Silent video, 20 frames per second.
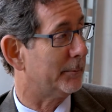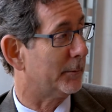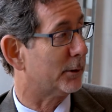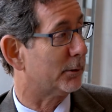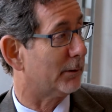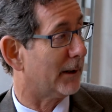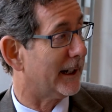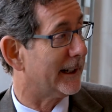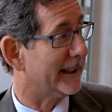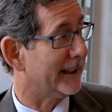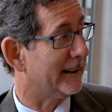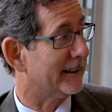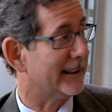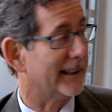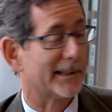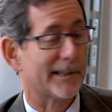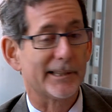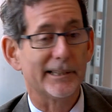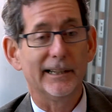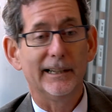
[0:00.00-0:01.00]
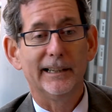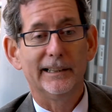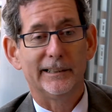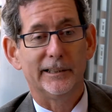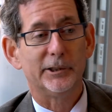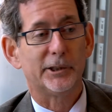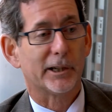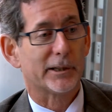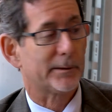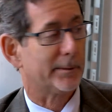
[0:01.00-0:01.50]
more riding on this
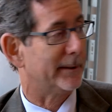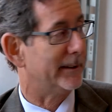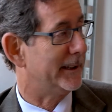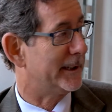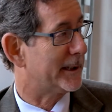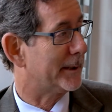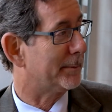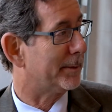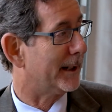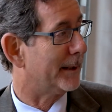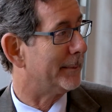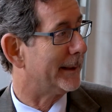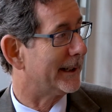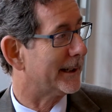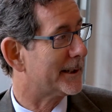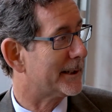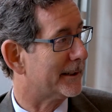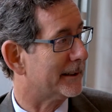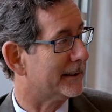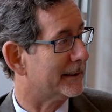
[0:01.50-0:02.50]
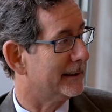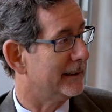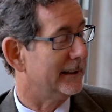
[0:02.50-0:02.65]
than just whether he's the prime minister.